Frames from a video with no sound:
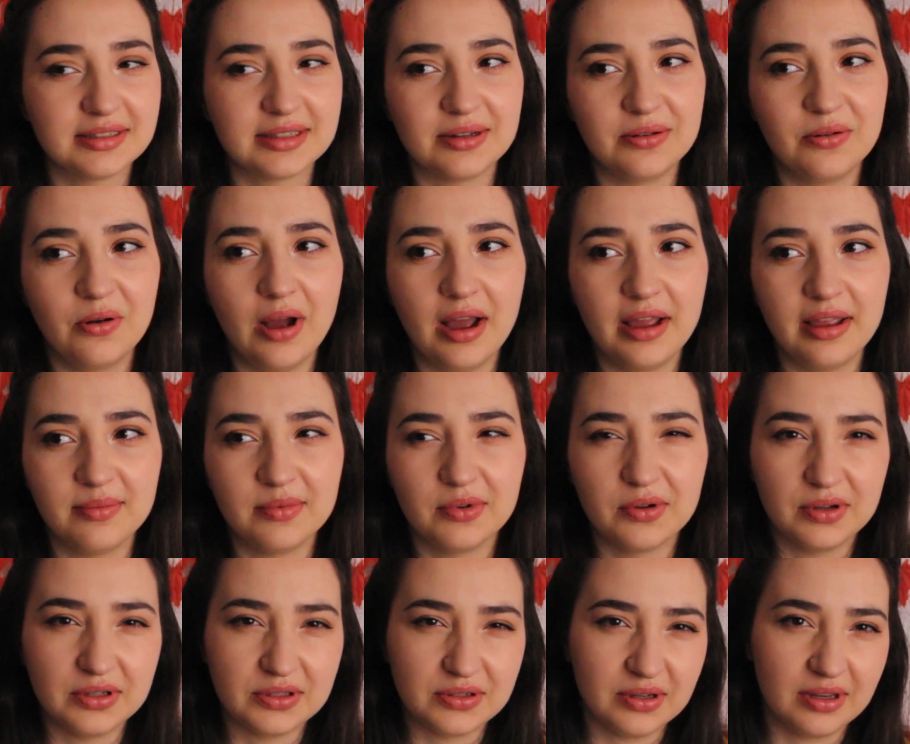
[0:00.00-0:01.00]
So I am
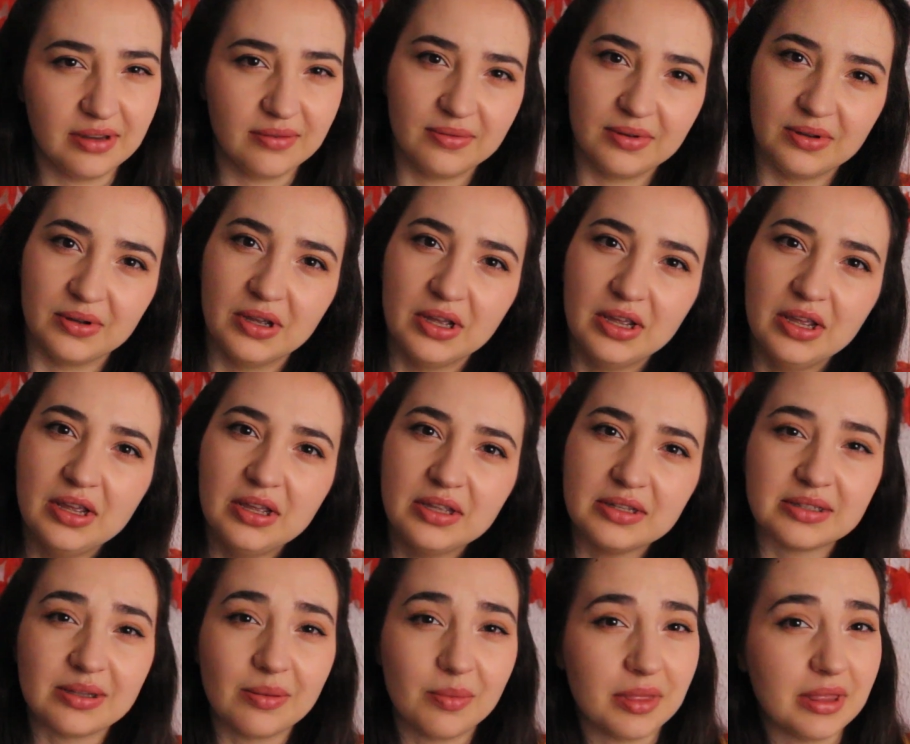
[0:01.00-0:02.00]
going to give you
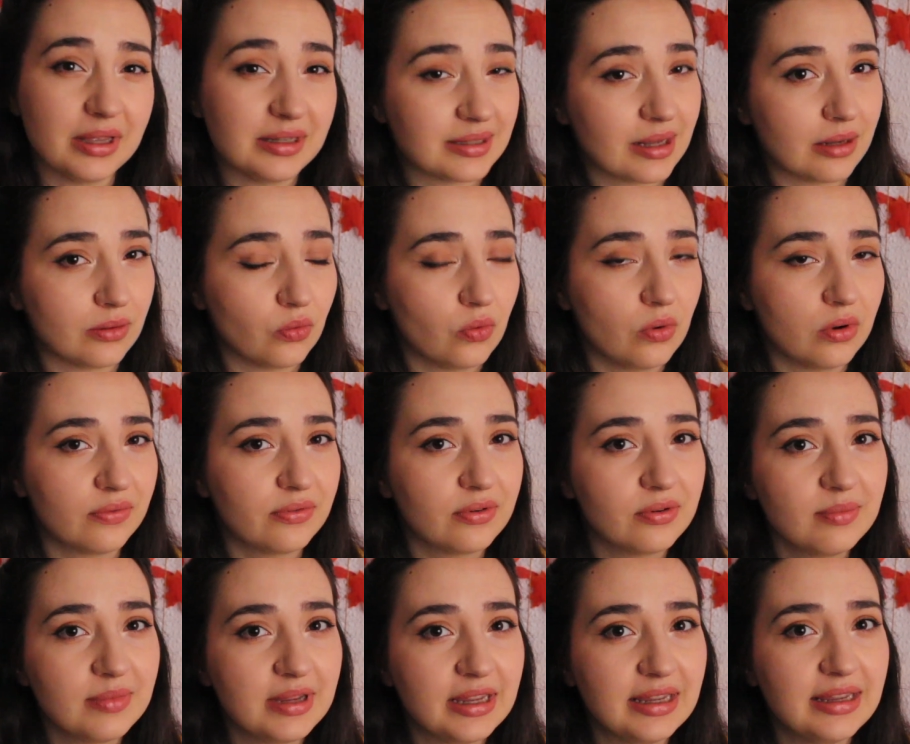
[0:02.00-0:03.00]
some things that work
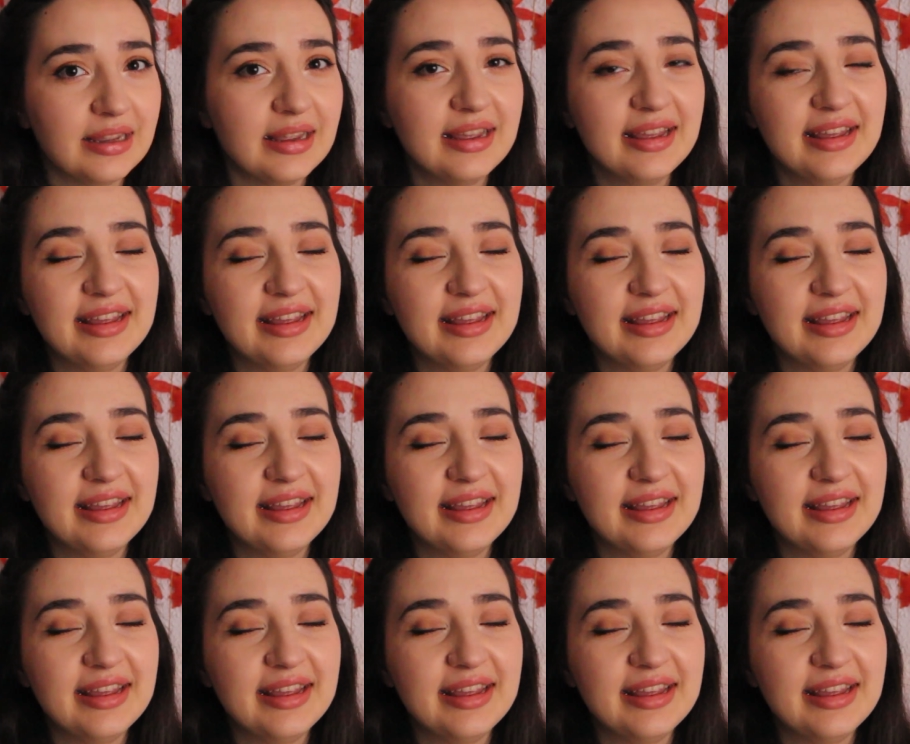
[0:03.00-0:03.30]
for me.